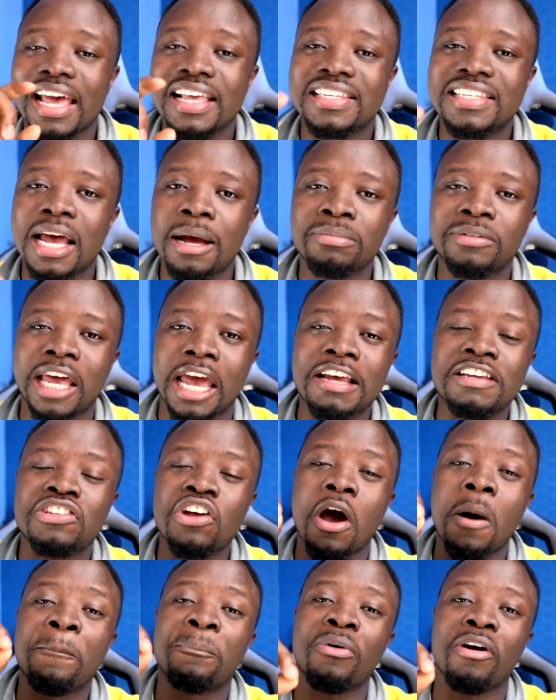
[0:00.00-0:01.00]
And sometimes the
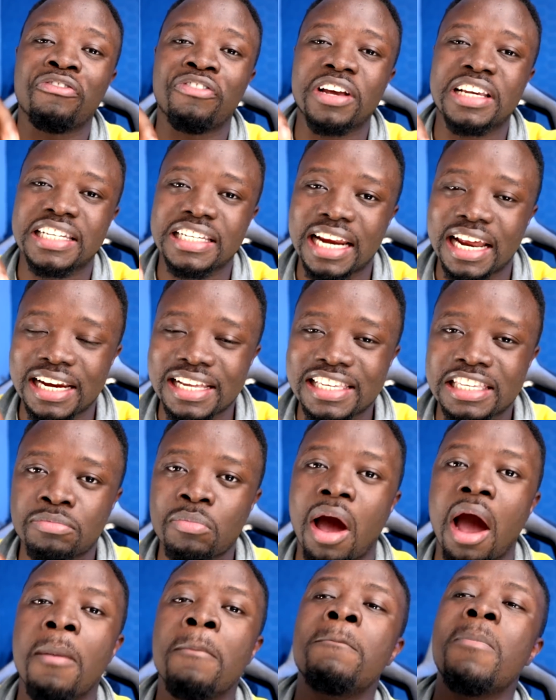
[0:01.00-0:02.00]
unprofessionalism,
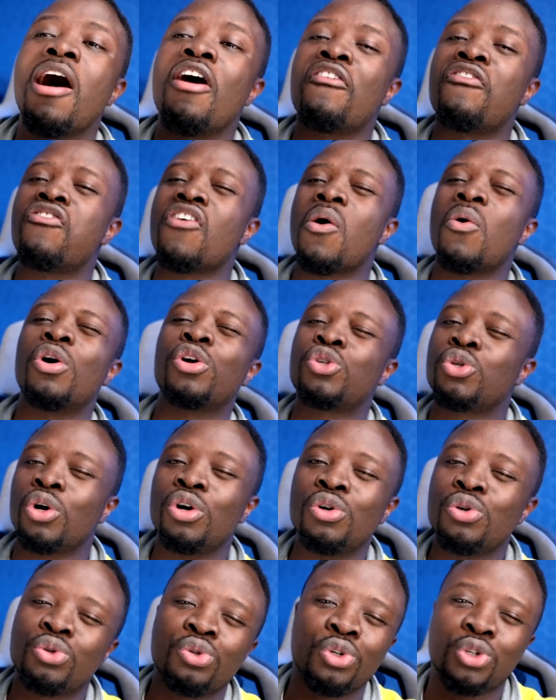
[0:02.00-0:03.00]
my mouth will show
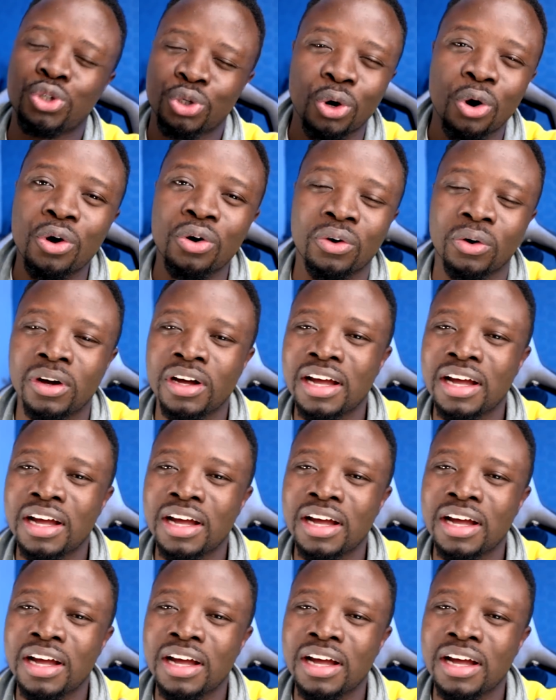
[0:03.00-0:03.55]
you to show.